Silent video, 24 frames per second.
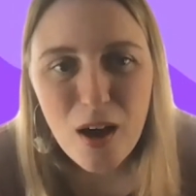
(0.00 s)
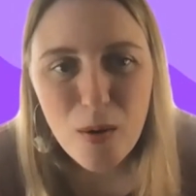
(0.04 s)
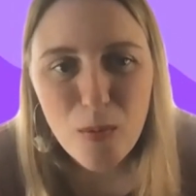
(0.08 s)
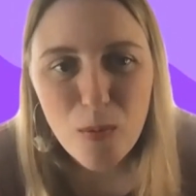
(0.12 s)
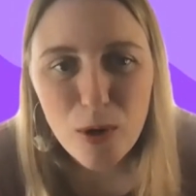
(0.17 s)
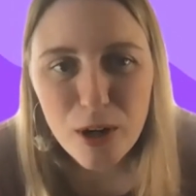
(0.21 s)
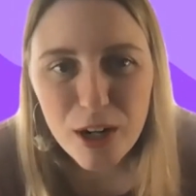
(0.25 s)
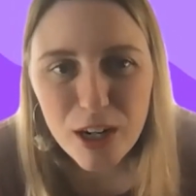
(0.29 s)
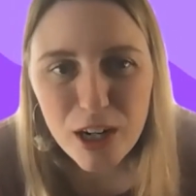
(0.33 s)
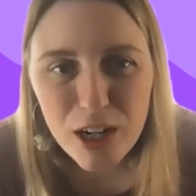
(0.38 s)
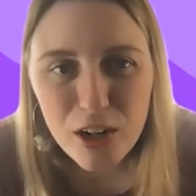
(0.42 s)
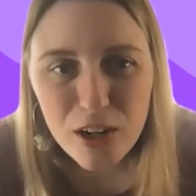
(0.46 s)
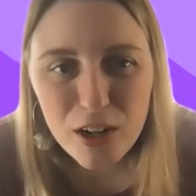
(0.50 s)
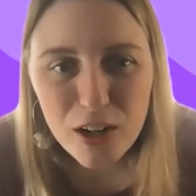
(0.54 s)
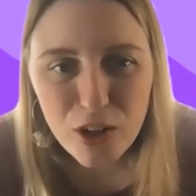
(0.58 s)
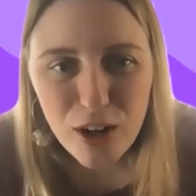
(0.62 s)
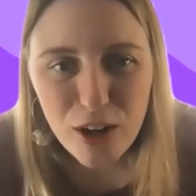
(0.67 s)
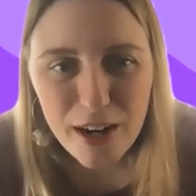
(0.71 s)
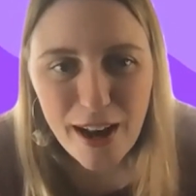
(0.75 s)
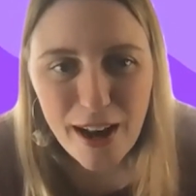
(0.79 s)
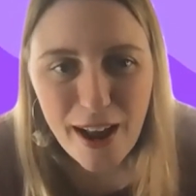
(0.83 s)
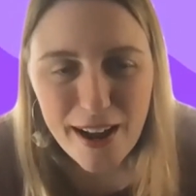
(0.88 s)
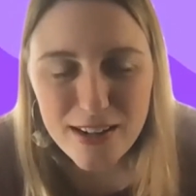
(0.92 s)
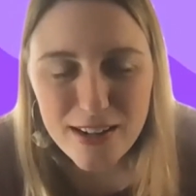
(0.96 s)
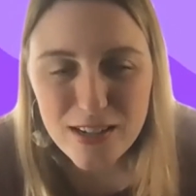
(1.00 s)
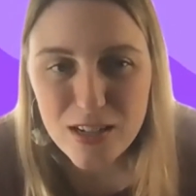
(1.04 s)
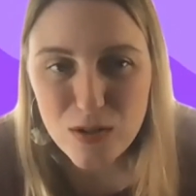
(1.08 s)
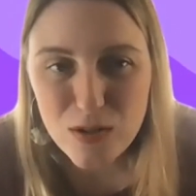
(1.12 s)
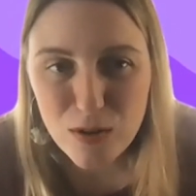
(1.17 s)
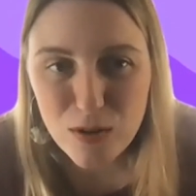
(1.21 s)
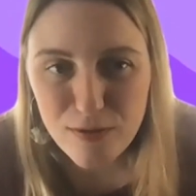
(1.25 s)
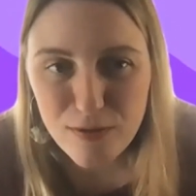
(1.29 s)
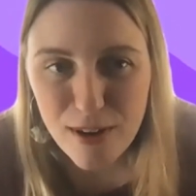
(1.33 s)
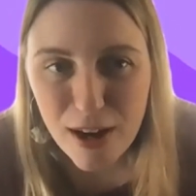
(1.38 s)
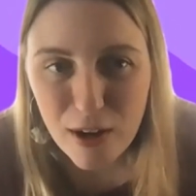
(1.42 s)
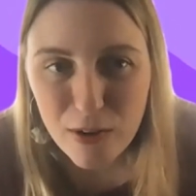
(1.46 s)
We're here to create access
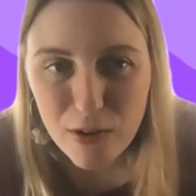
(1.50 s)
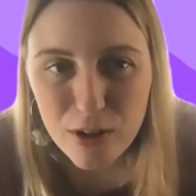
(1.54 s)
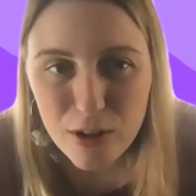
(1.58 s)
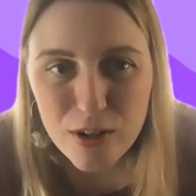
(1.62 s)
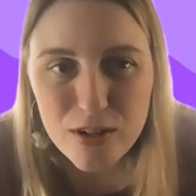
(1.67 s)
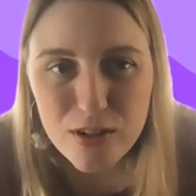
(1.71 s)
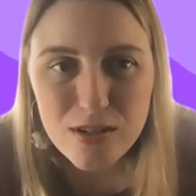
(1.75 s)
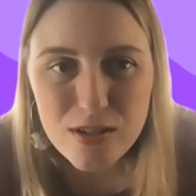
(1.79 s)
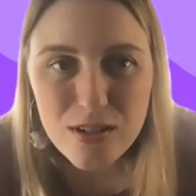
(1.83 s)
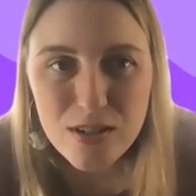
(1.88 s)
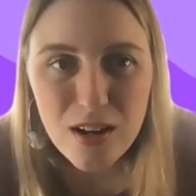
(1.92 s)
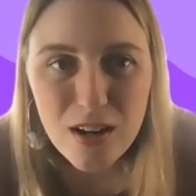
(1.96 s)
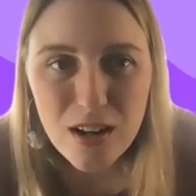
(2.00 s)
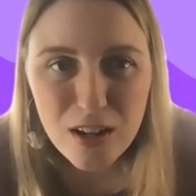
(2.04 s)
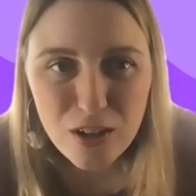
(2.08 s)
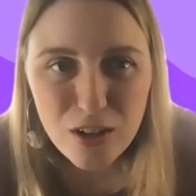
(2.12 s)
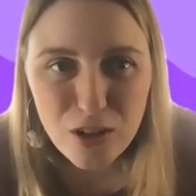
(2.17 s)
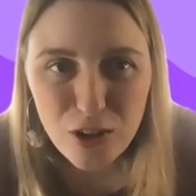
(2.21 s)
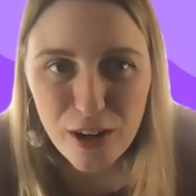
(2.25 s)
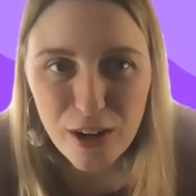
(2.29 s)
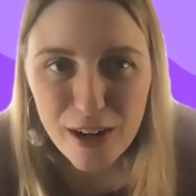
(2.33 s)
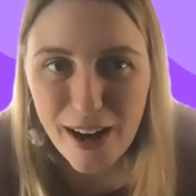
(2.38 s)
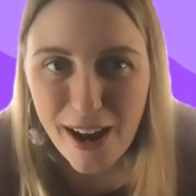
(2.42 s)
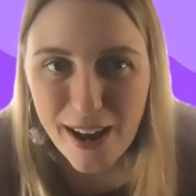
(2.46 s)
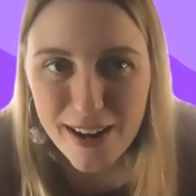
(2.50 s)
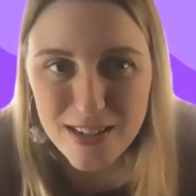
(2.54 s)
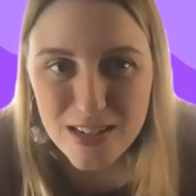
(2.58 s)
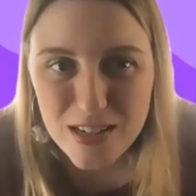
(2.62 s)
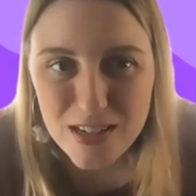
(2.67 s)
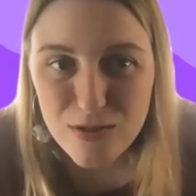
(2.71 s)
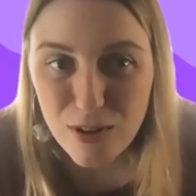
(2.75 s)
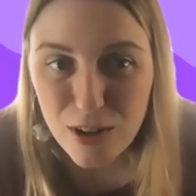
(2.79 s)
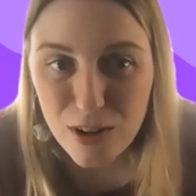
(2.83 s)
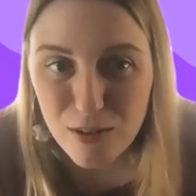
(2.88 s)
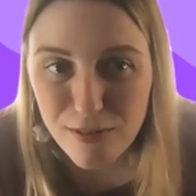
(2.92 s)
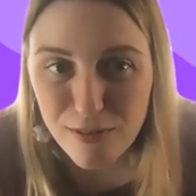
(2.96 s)
for founders, create
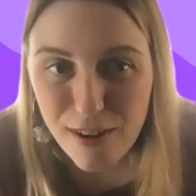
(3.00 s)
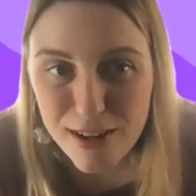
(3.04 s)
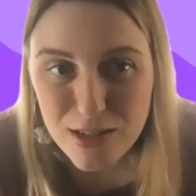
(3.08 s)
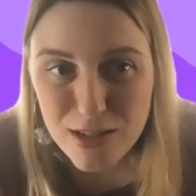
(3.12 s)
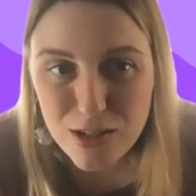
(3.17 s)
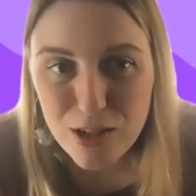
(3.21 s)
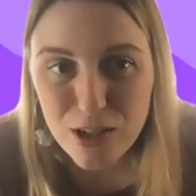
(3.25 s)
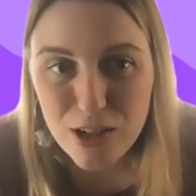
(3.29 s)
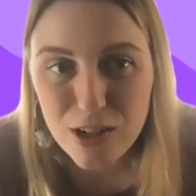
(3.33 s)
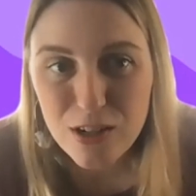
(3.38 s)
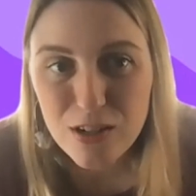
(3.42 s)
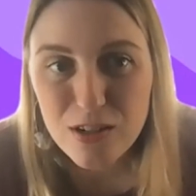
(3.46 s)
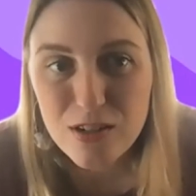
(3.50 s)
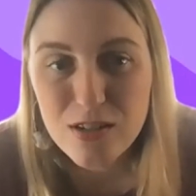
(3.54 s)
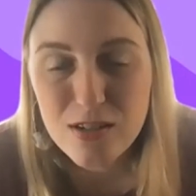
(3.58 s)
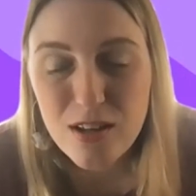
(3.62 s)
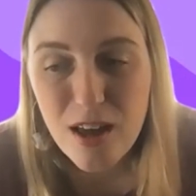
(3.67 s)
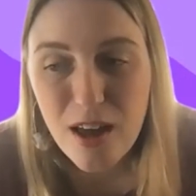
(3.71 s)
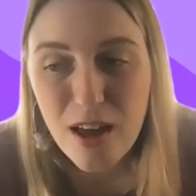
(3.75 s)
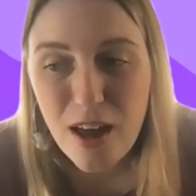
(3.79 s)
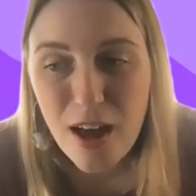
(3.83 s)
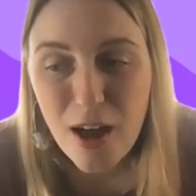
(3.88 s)
access for investors,